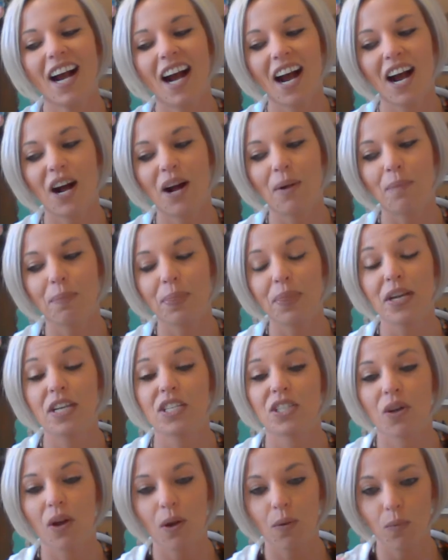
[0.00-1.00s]
Um,
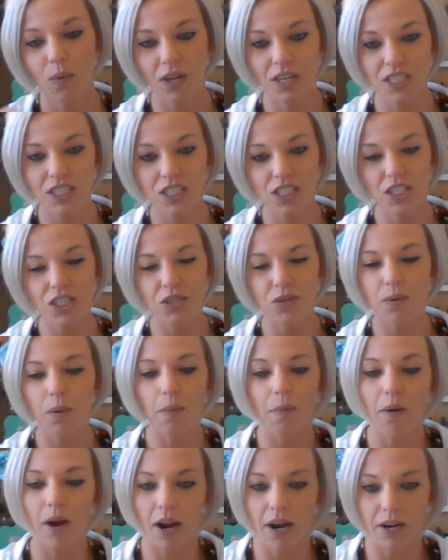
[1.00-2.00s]
so I wanted to do a
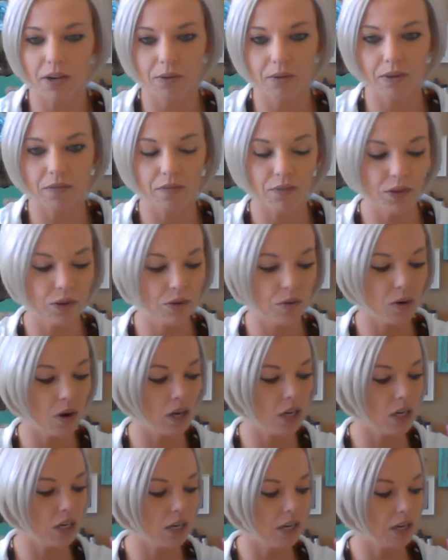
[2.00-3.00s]
product review
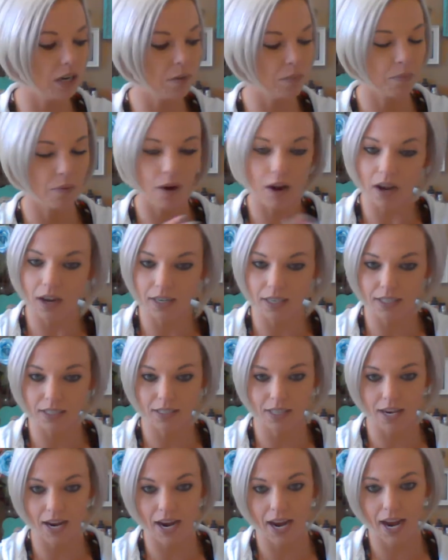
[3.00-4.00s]
on a product
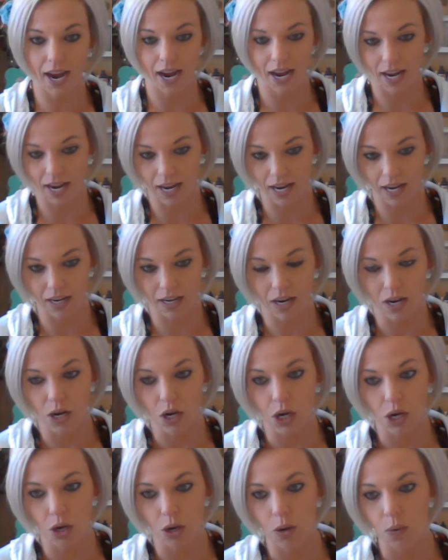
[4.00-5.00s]
that I had
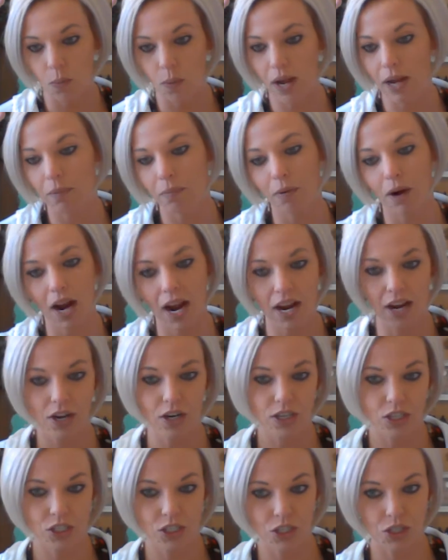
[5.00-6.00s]
way prior
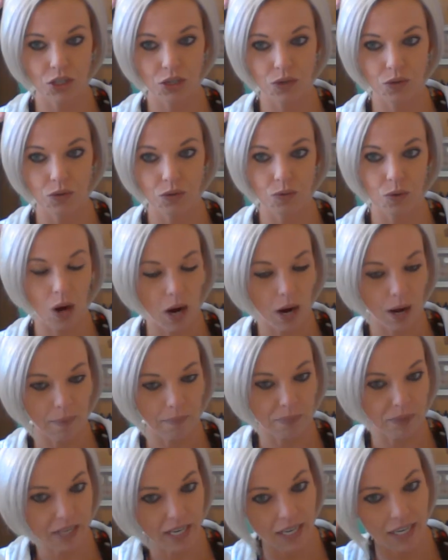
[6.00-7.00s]
to
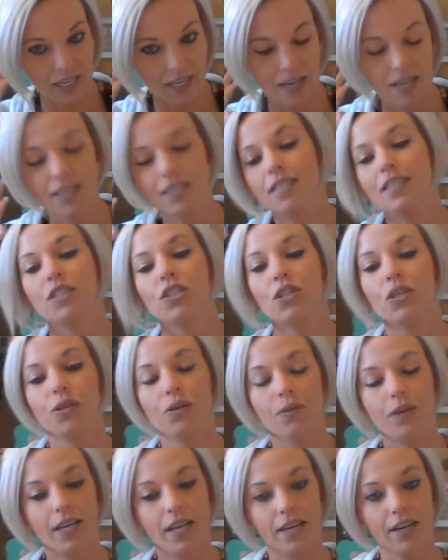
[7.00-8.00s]
um, getting into
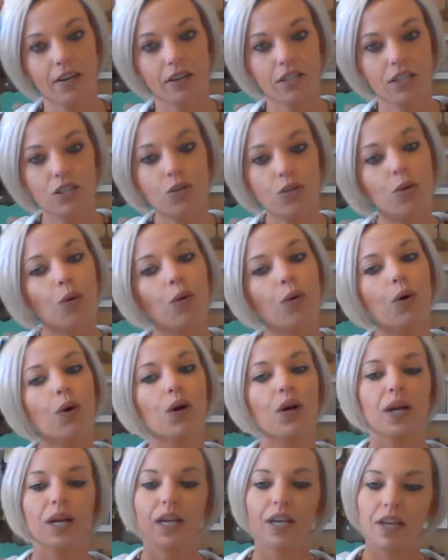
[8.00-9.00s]
Enel Couture
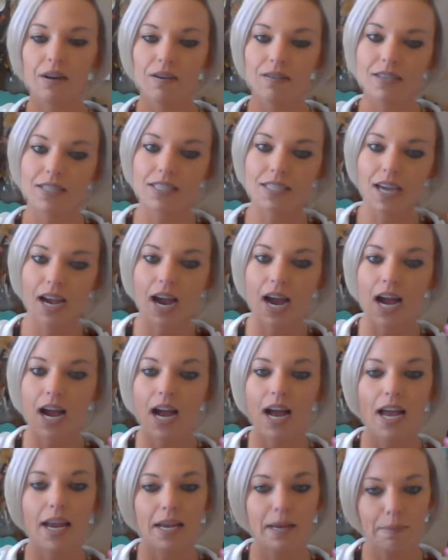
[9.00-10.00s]
and Kiara
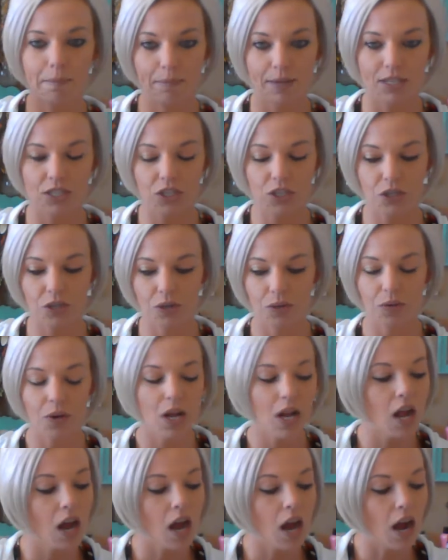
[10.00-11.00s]
Sky and Miss You
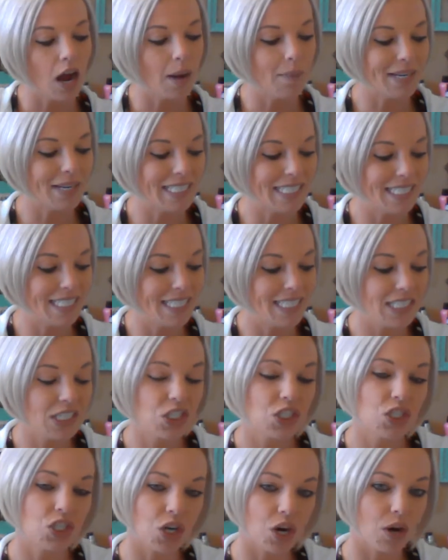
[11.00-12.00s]
um, I did
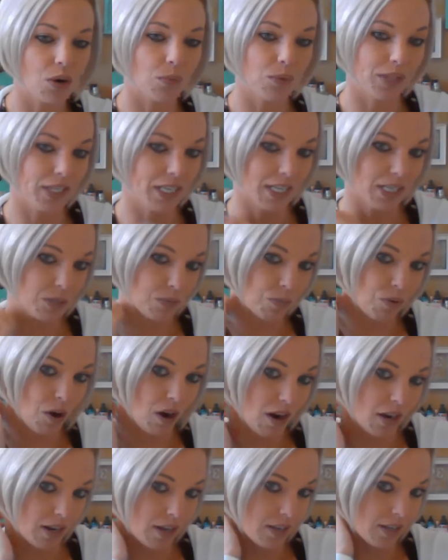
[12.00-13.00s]
start with these
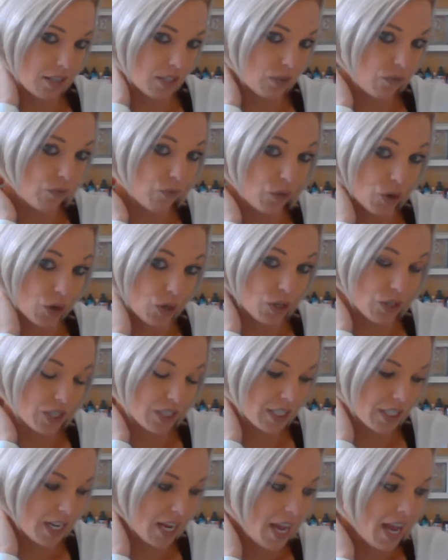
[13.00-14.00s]
products
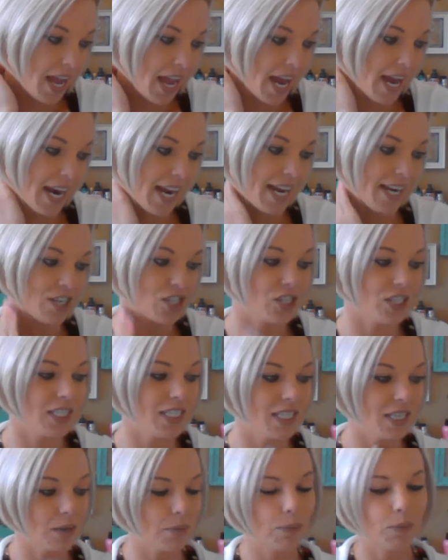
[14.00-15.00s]
first. And I actually
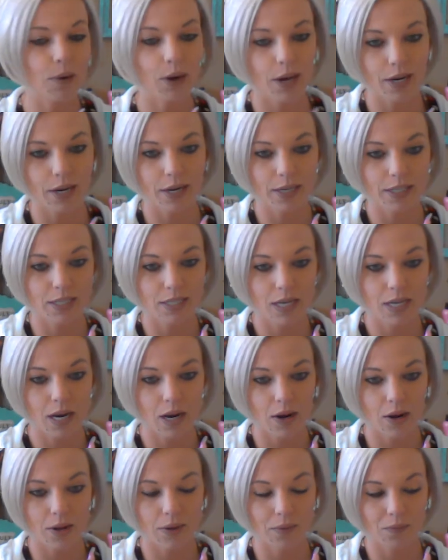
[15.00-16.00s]
did a product
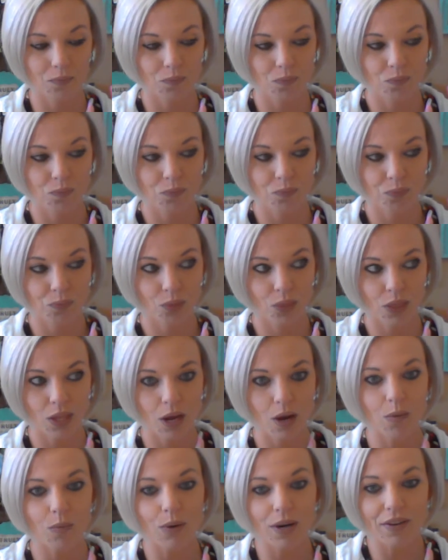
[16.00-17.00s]
um,
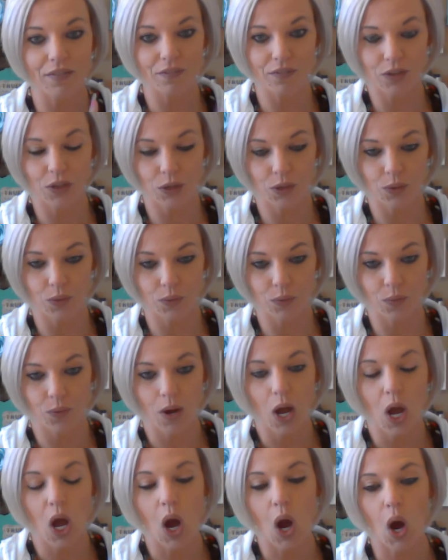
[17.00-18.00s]
review
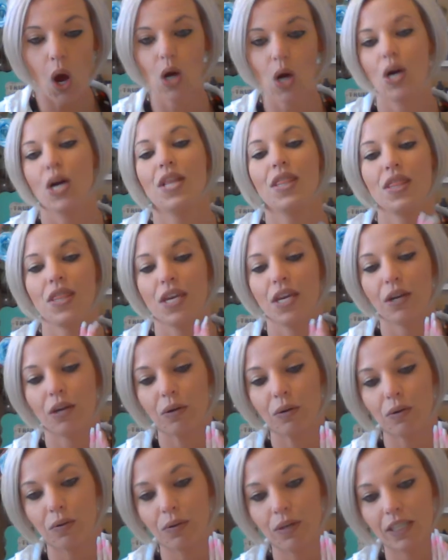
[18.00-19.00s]
on the
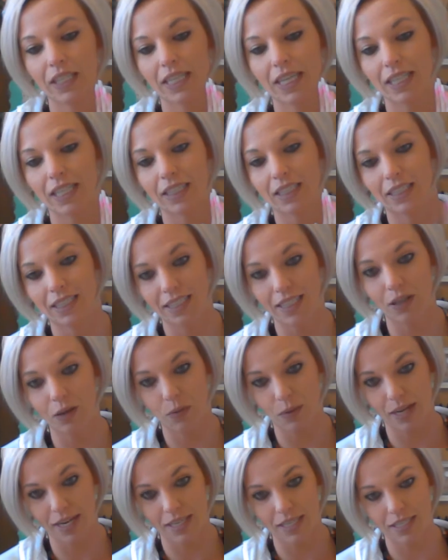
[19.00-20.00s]
acrylic
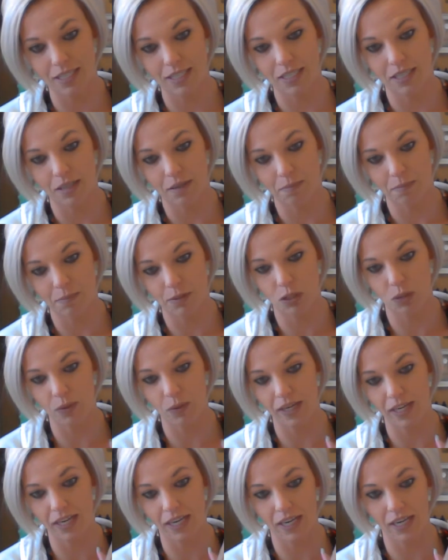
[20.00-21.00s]
liquids
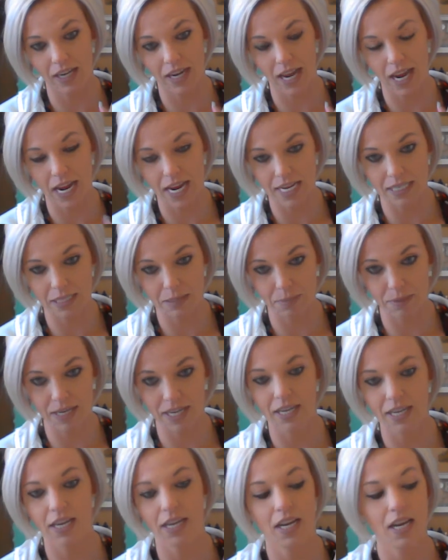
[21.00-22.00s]
between
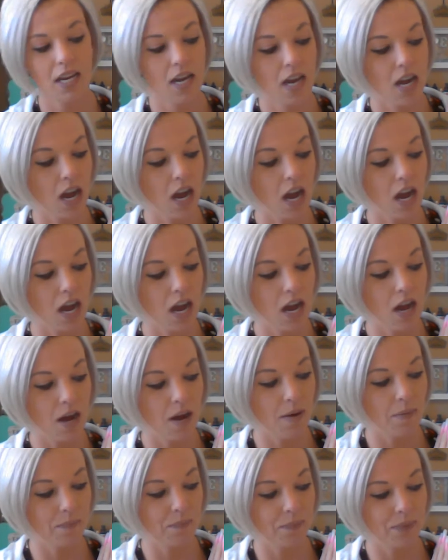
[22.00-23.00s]
ASP,
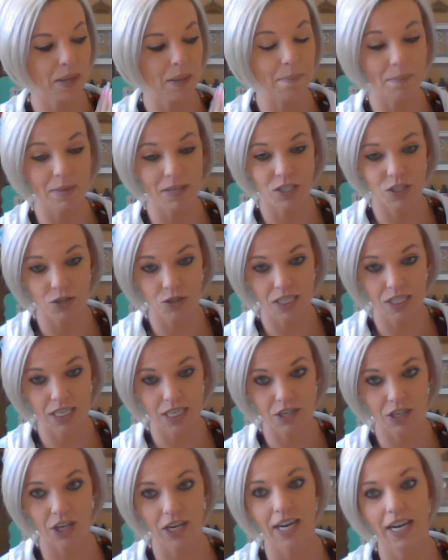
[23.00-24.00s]
um, Mia
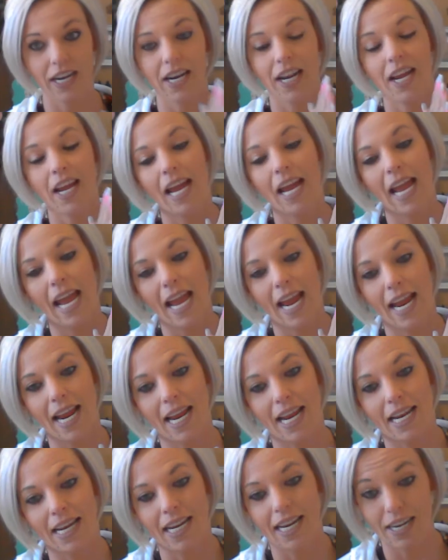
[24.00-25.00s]
Secret,
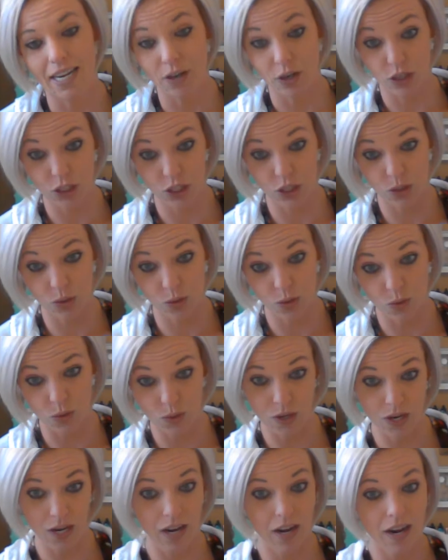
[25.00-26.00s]
and Enel Couture.